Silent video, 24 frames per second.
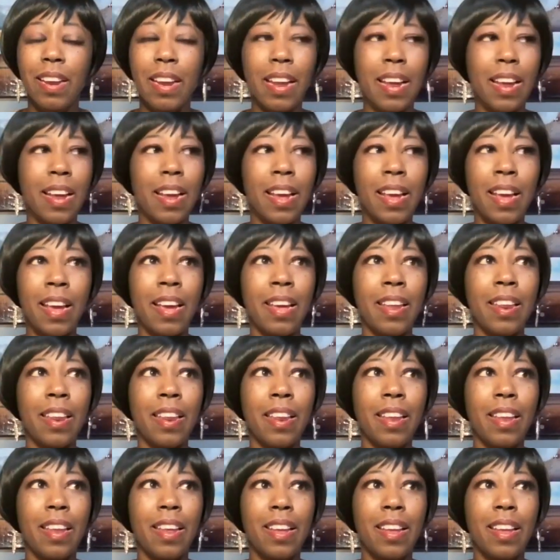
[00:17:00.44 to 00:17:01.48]
And
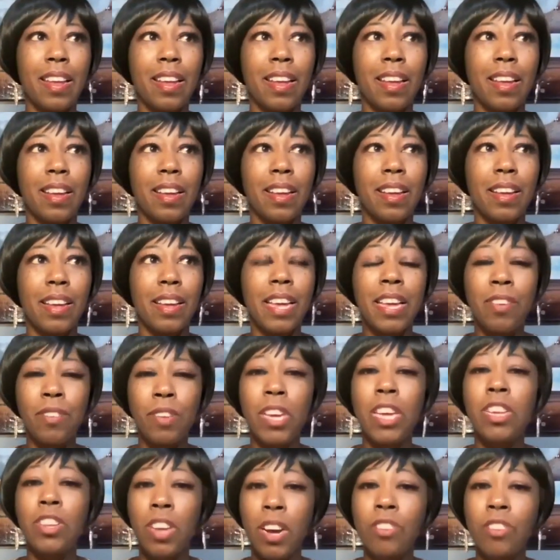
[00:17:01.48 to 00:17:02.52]
he
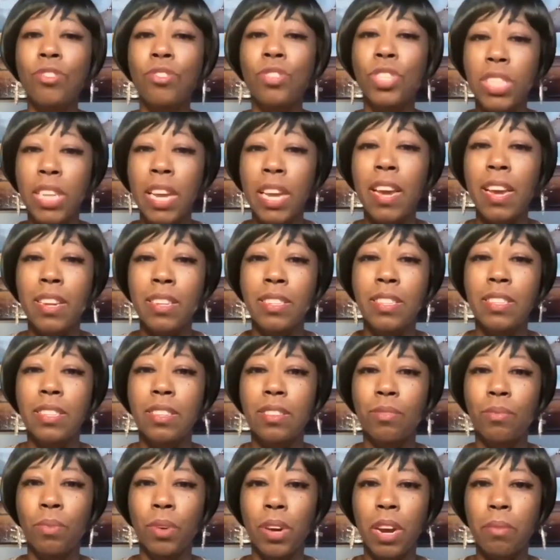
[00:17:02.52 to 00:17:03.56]
understands
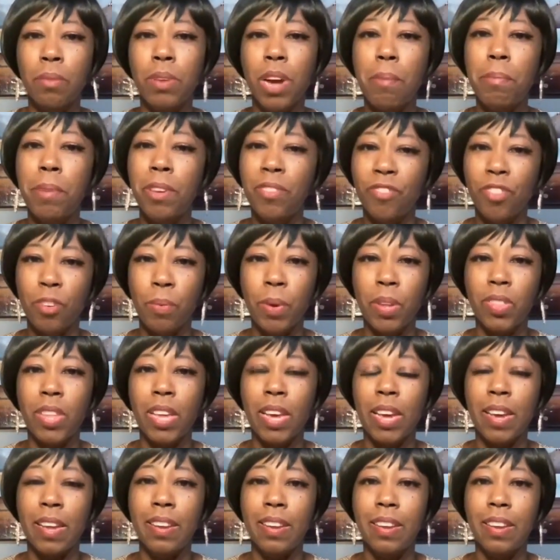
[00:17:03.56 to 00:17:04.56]
where I'm coming from with that,